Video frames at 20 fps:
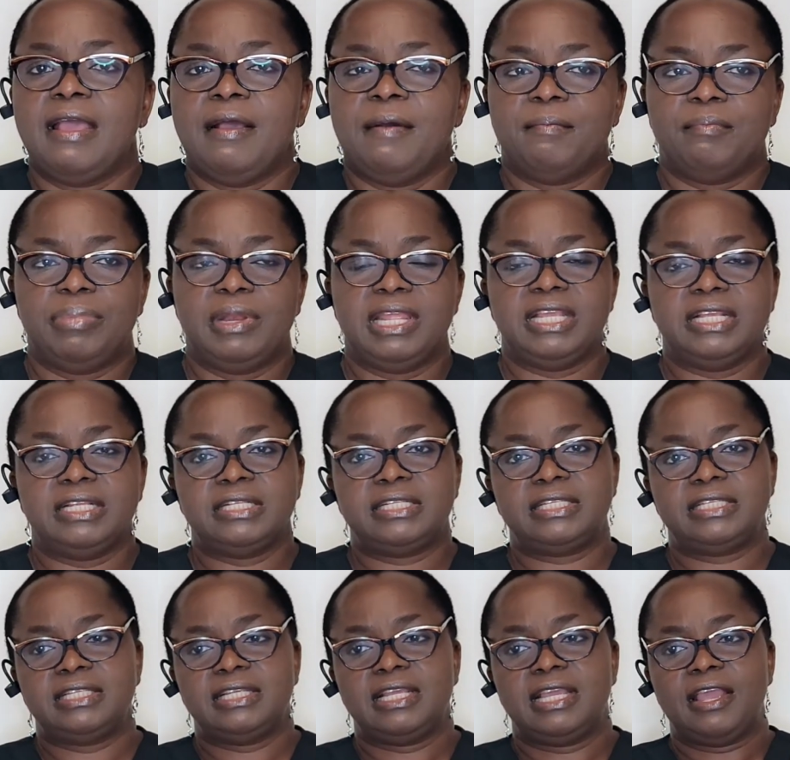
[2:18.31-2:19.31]

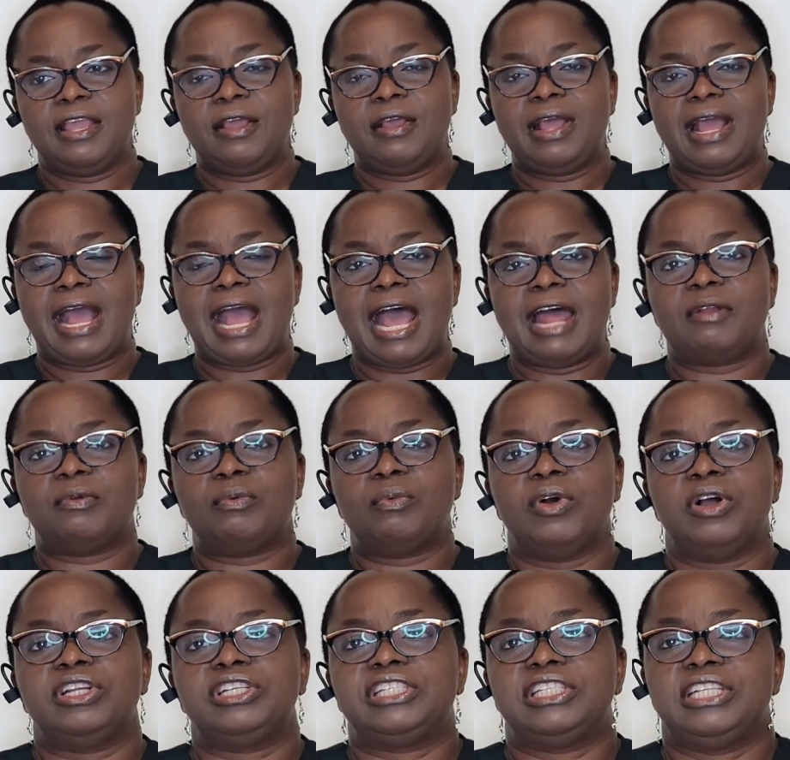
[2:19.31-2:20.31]
Please, hand
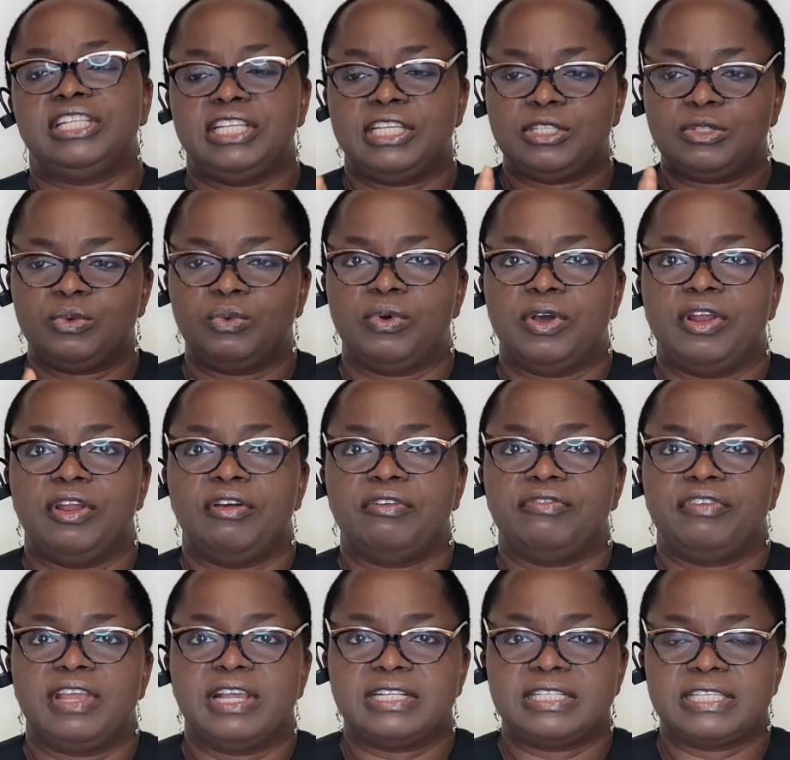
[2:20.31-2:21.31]
washing is one of
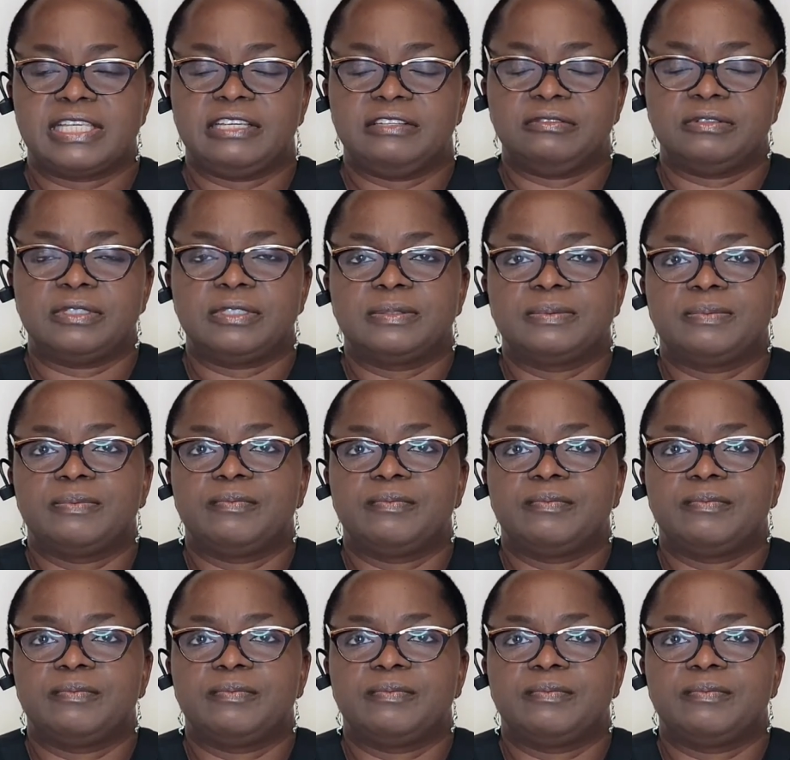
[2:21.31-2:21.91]
your skills.